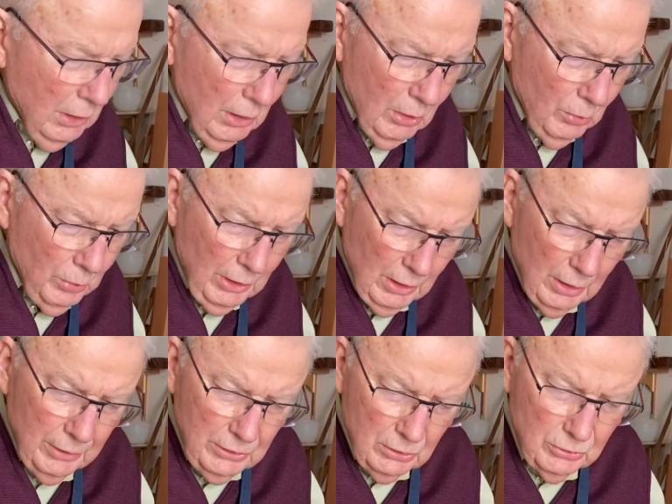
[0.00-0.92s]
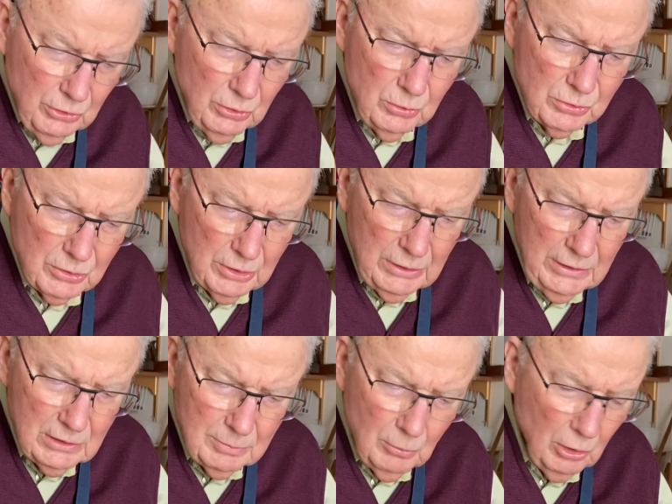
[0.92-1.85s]
Well, you'd use
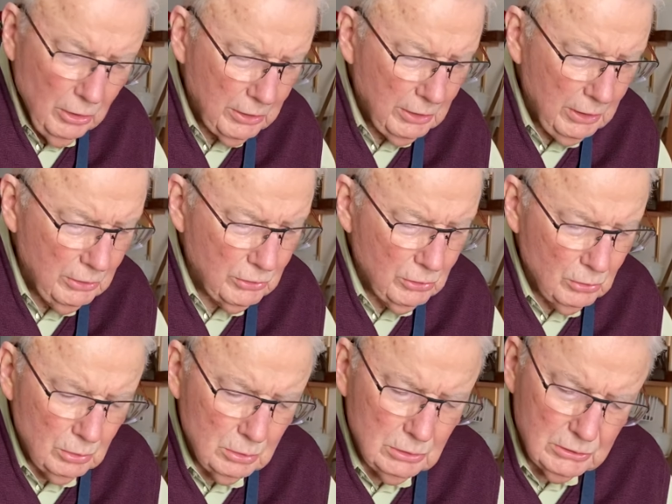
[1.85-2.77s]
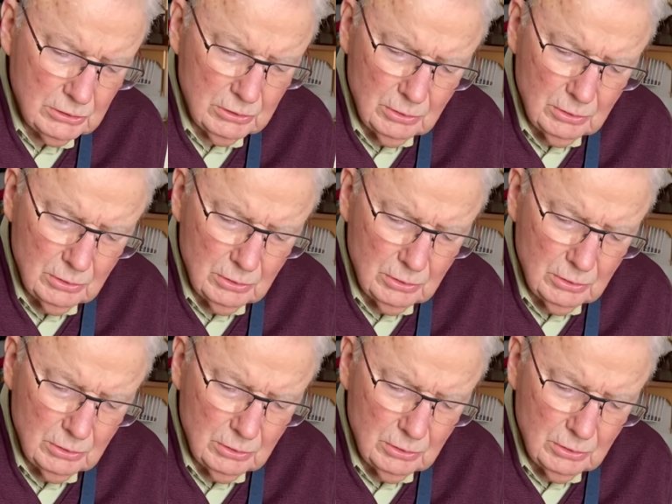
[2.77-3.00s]
these marking tools to